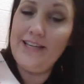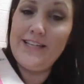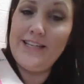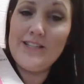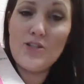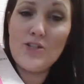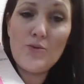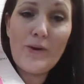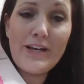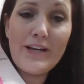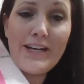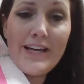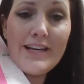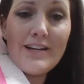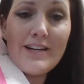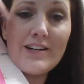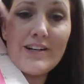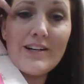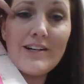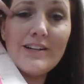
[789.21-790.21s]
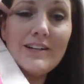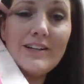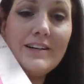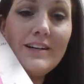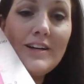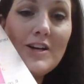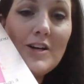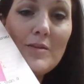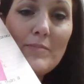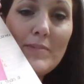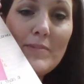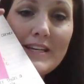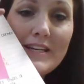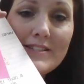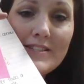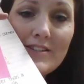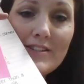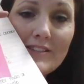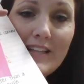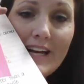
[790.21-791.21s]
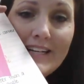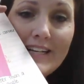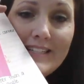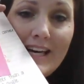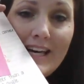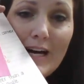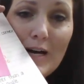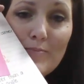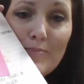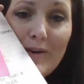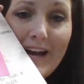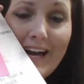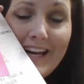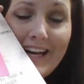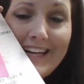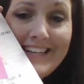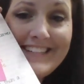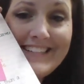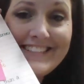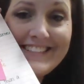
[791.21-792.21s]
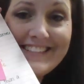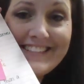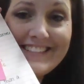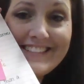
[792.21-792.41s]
it's a right angle because they're lined up, right?